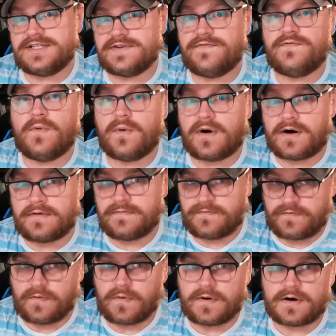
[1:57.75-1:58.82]
it's a
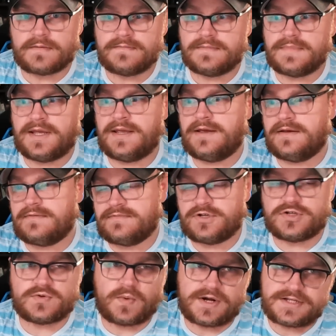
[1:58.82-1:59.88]
4/4. And
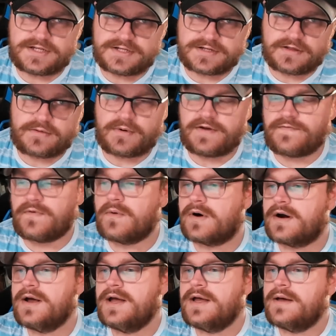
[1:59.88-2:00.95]
just once is a
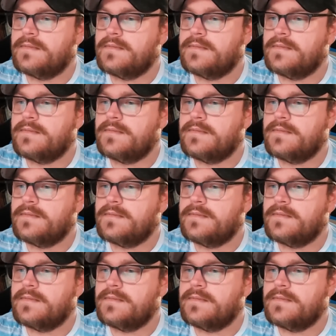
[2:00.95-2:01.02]
3/4.